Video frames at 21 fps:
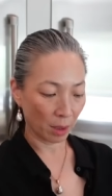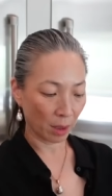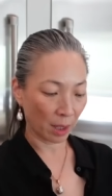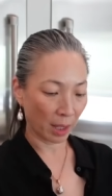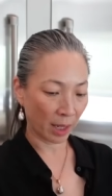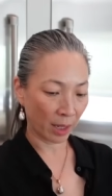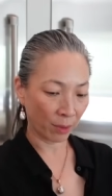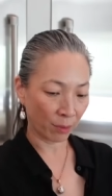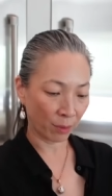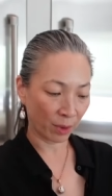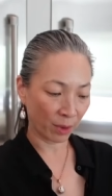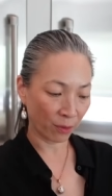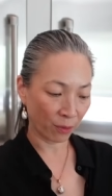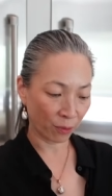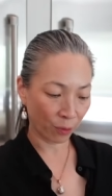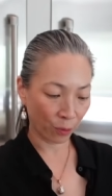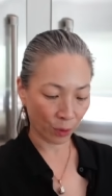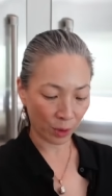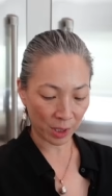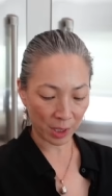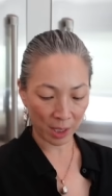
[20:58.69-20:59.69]
Irene
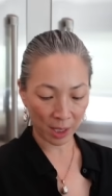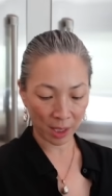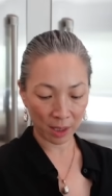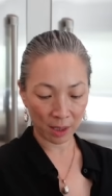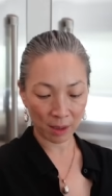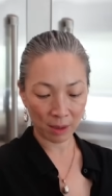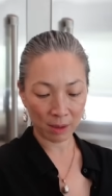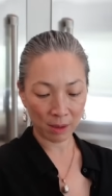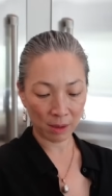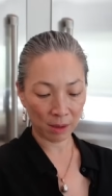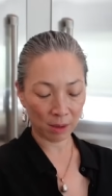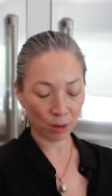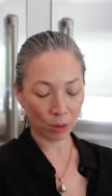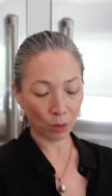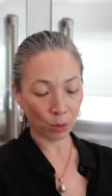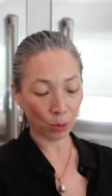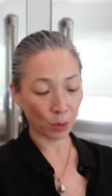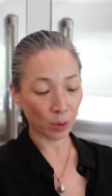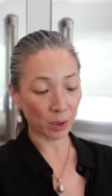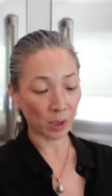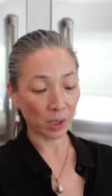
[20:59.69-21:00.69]
Forte's
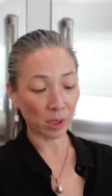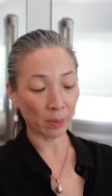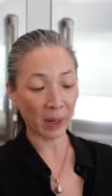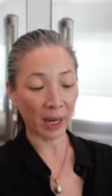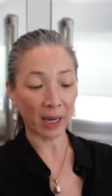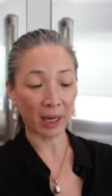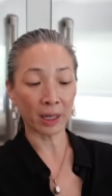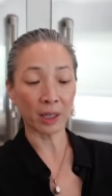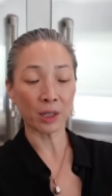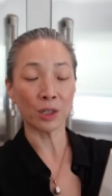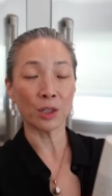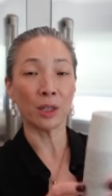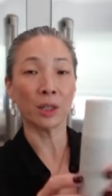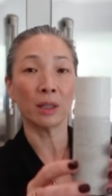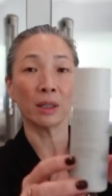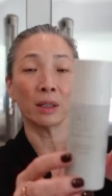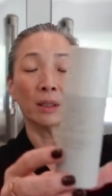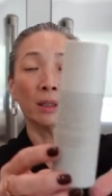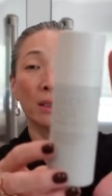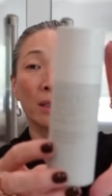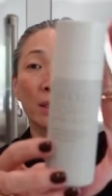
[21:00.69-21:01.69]
gorgeous
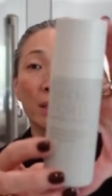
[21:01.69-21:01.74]
packaging.